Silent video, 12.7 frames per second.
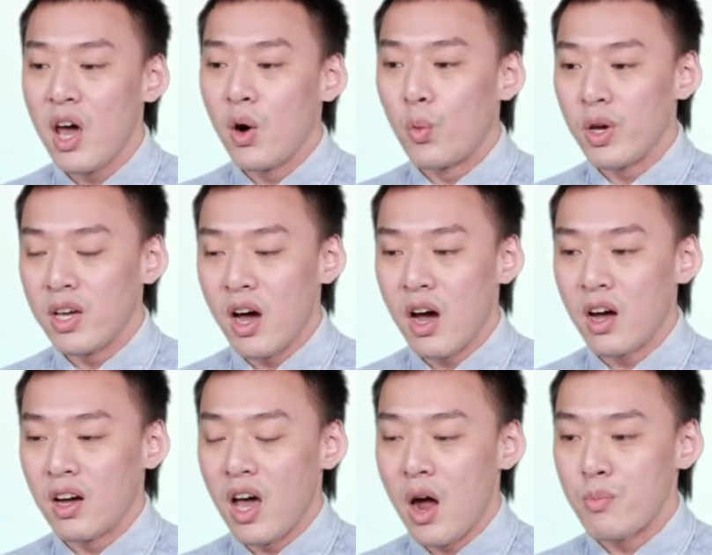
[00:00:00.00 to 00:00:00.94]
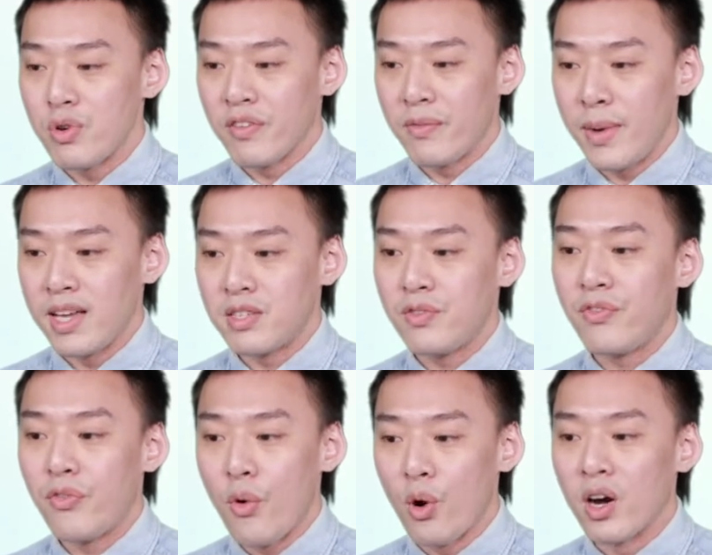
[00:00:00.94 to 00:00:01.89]
We abbreviate
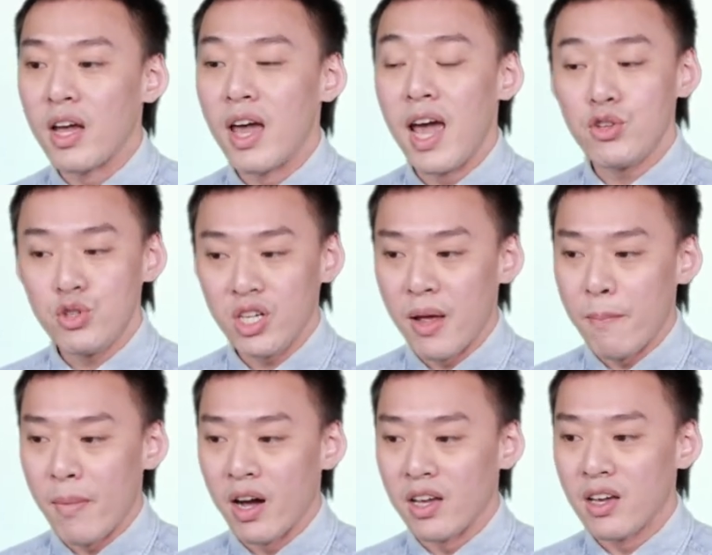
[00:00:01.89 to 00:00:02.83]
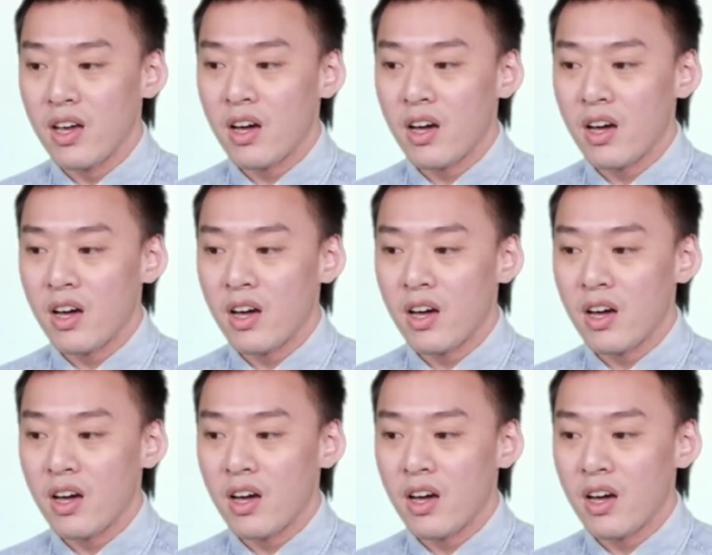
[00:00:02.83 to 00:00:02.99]
for HDMI.